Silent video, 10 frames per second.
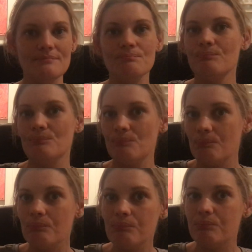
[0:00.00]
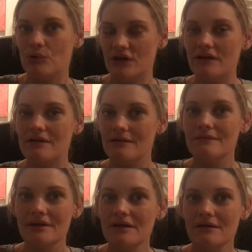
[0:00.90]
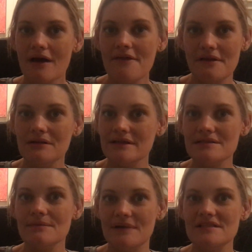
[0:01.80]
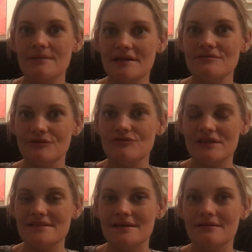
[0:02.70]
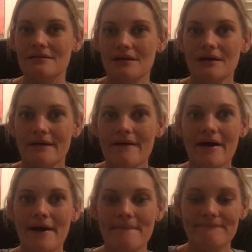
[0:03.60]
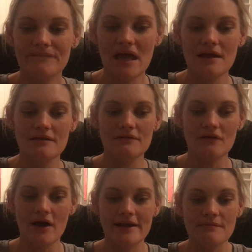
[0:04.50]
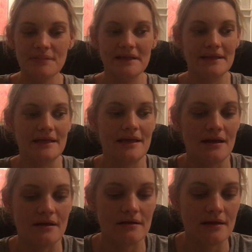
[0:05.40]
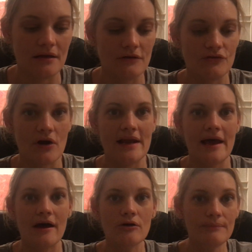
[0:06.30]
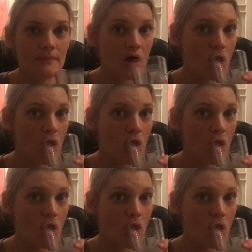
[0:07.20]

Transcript: can put it. I think that's the best way to address it. And I completely get it that you're trying to help,